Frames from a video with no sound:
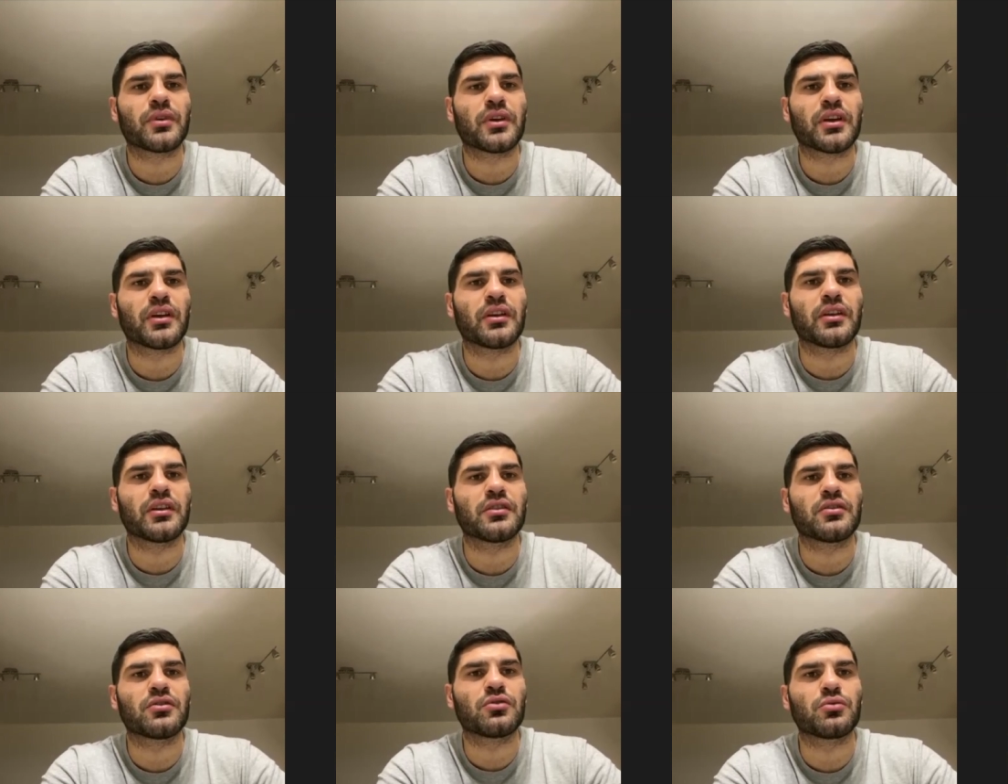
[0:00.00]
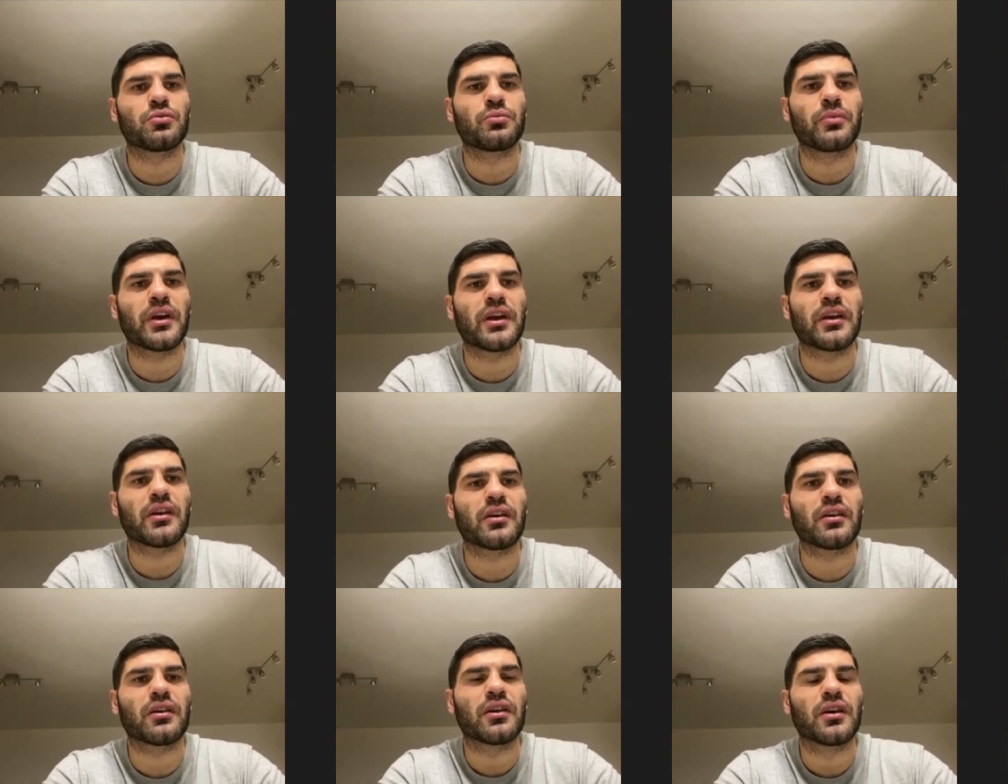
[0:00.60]
He need to
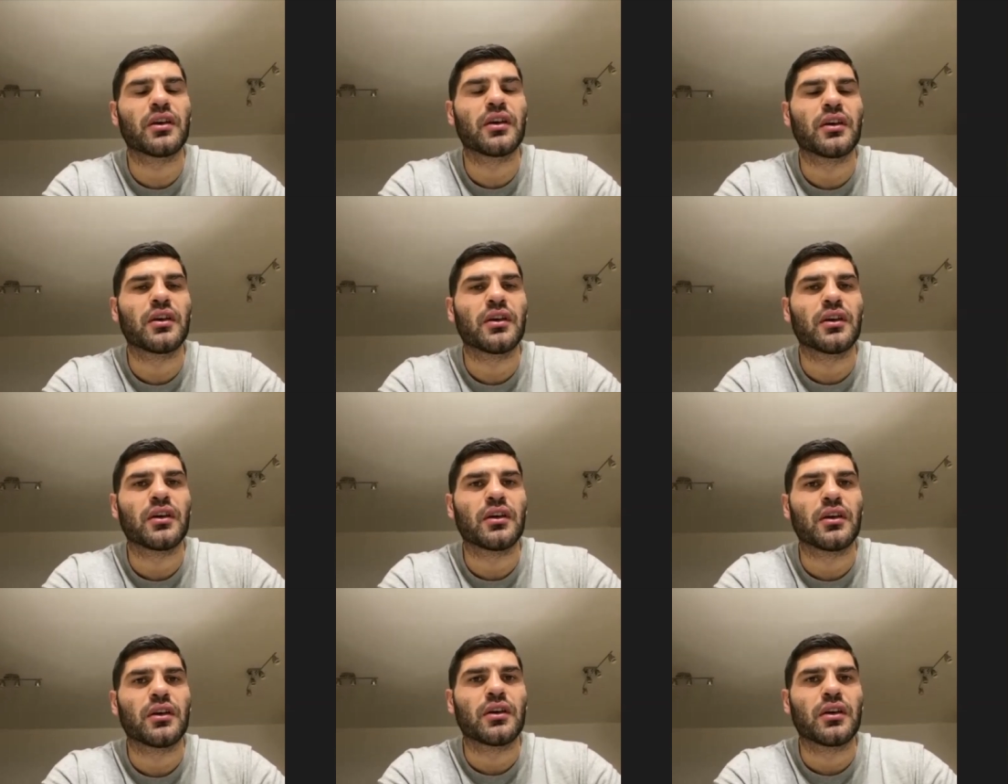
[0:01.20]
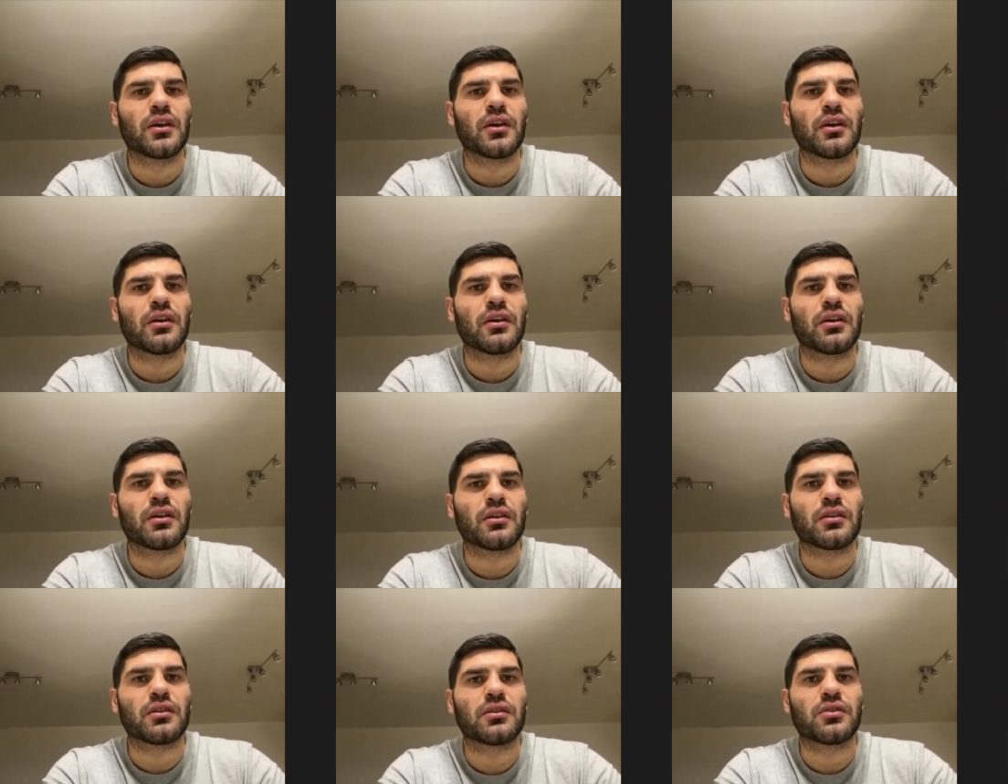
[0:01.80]
make
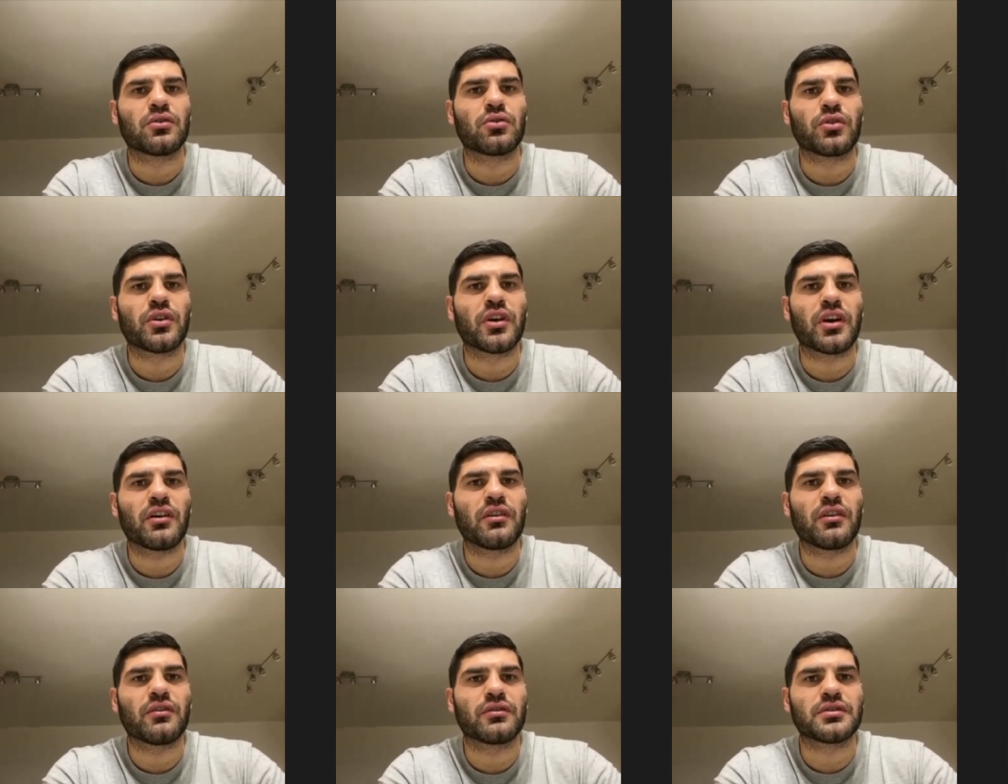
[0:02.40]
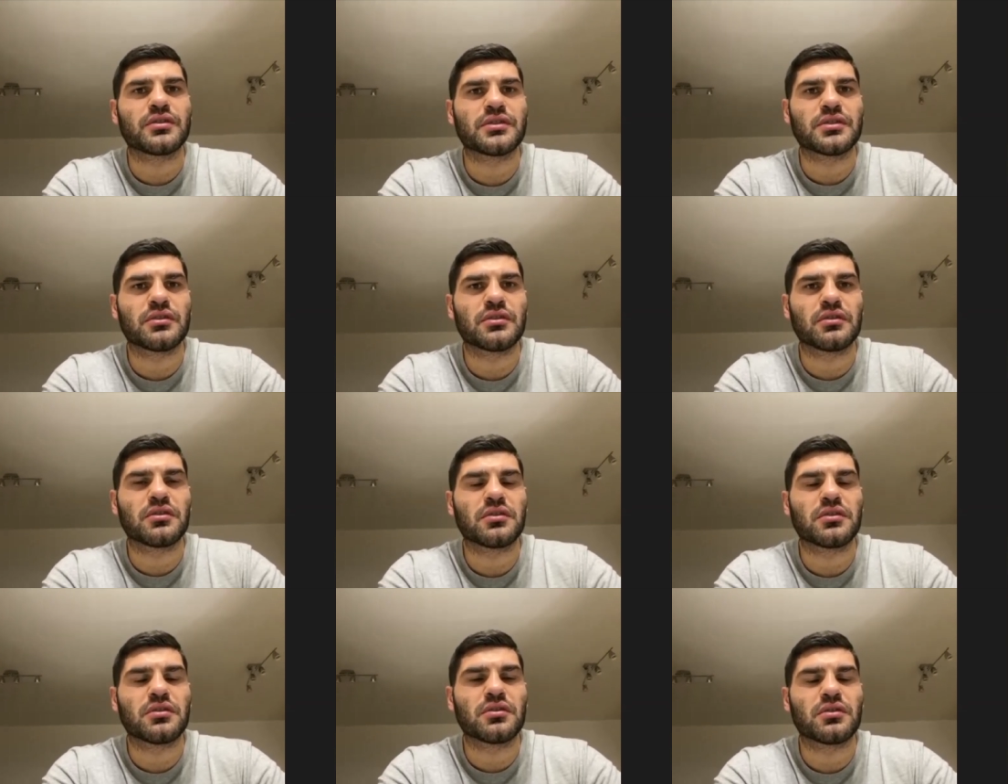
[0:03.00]
Uh, to have
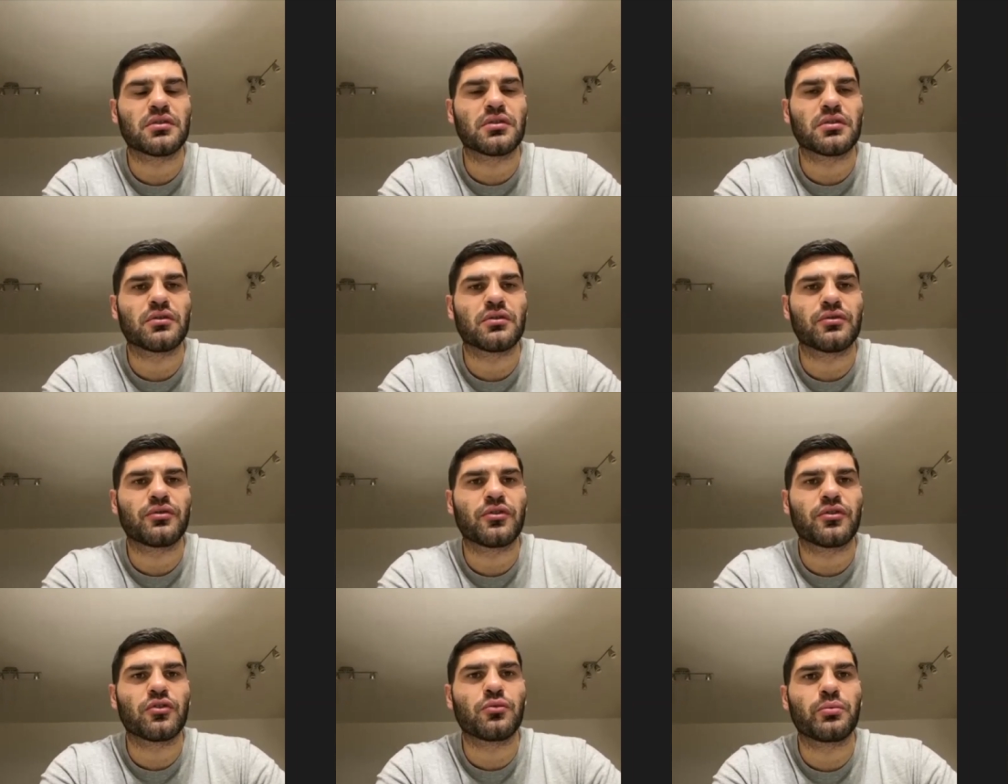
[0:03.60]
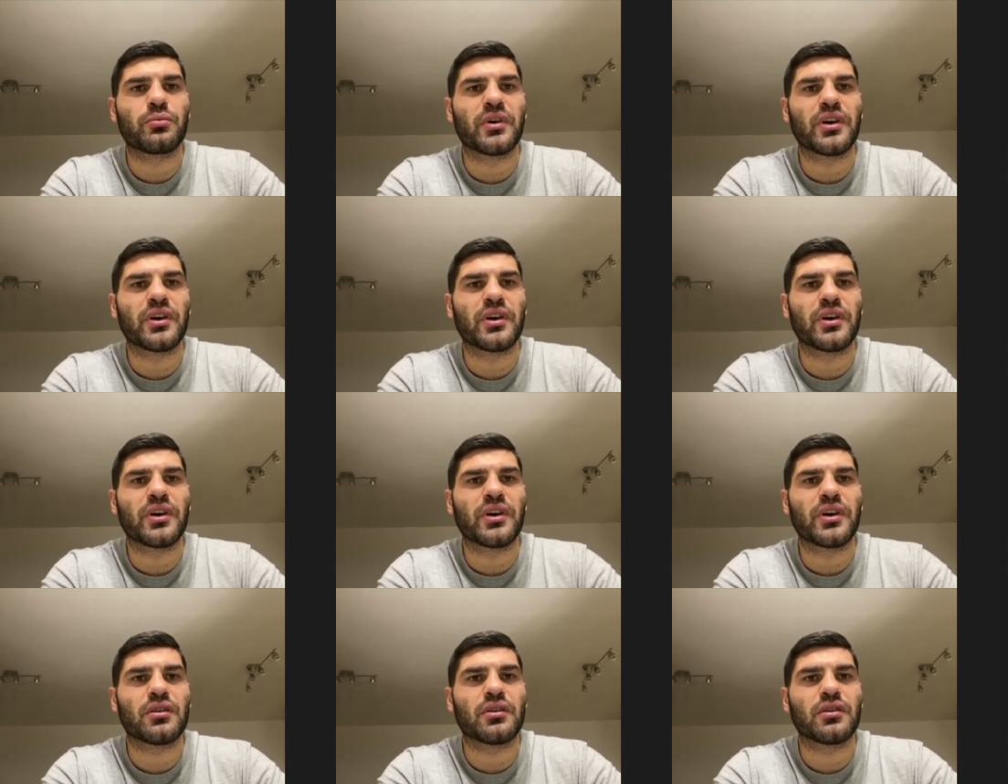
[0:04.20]
a few
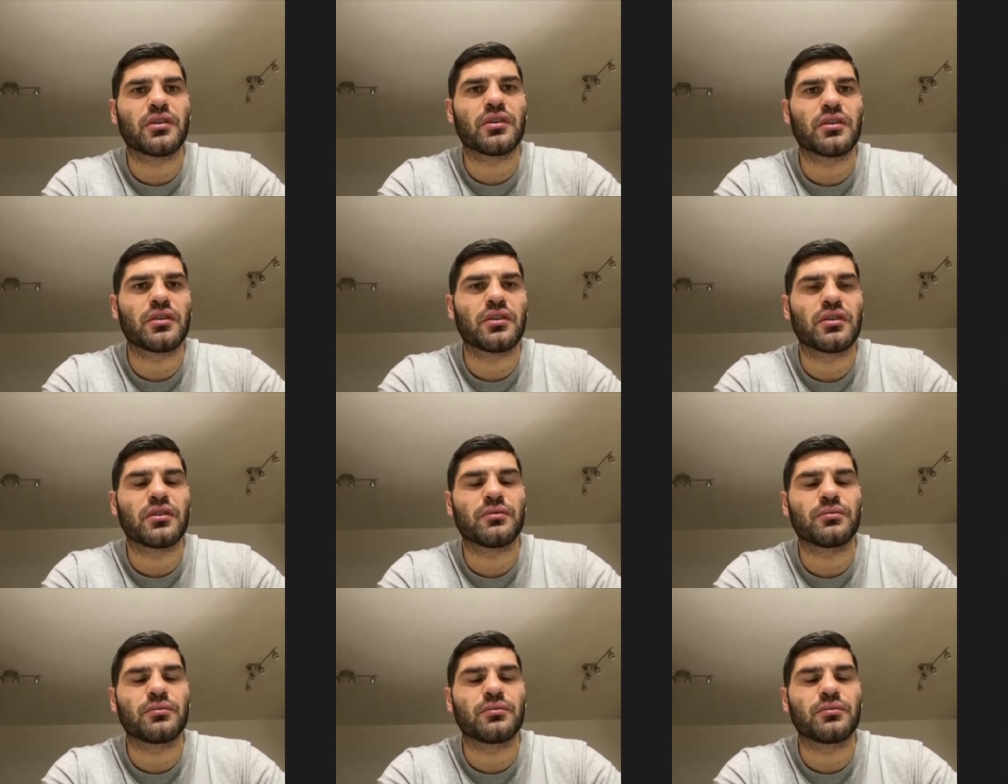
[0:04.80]
better uh,